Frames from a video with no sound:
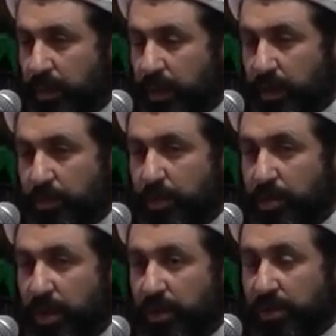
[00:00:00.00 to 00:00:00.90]

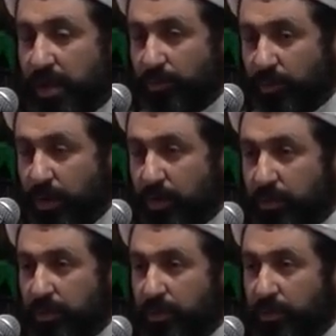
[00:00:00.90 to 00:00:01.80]
especially
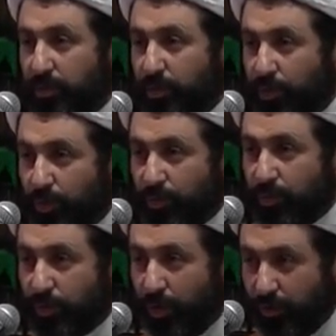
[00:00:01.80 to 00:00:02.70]
someone to whom
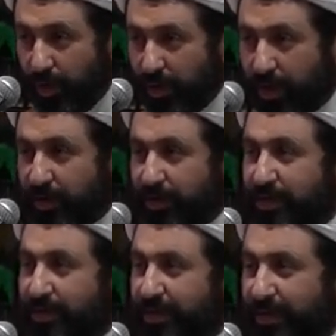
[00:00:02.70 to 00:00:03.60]
you owe a
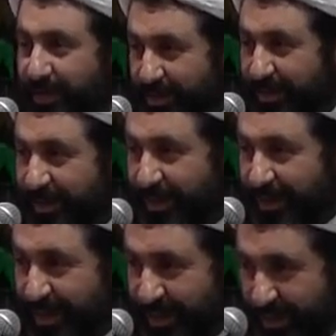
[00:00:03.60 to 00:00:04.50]
lot,
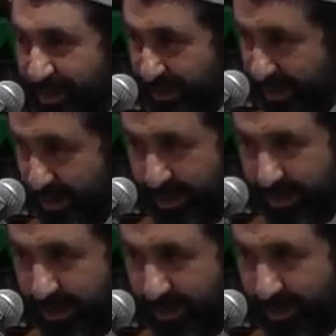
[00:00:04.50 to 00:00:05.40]

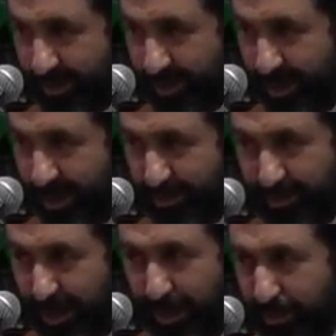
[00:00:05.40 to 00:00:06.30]
then it's
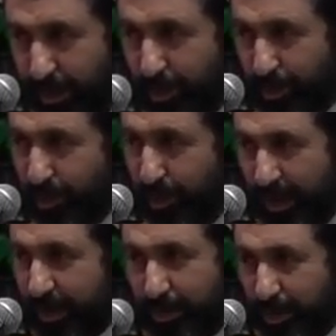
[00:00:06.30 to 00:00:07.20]
very difficult to go
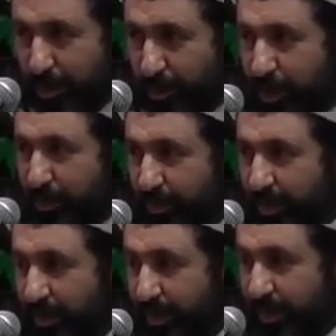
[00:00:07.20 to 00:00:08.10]
and speak to him.
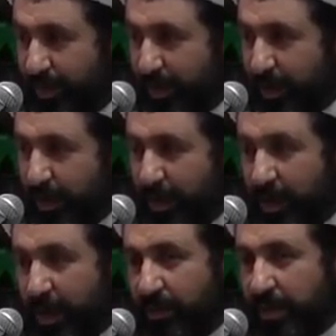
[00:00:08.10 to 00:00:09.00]

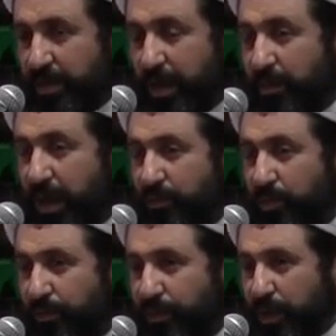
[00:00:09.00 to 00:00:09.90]
Even sometimes
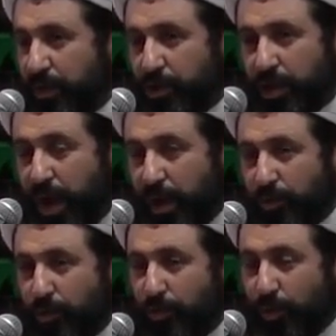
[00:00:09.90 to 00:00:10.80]
you feel shy
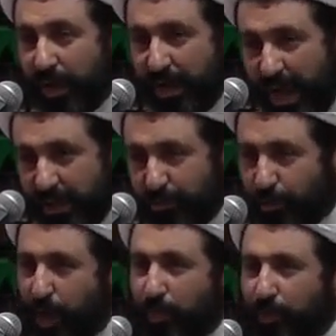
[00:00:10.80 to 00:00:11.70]
to go and ask
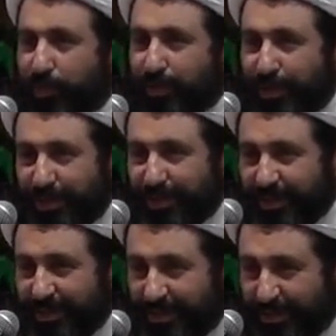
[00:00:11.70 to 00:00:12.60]
for apologies.
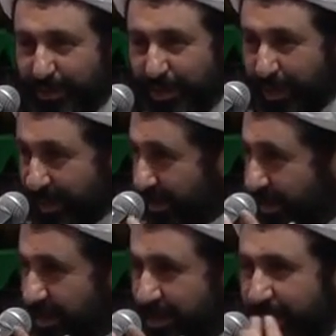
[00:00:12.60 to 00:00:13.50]
You say, I
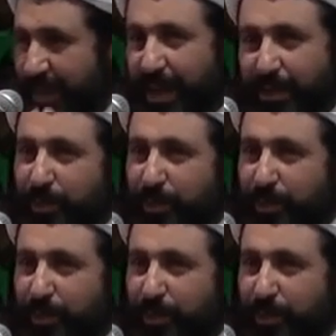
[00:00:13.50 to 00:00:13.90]
cannot see that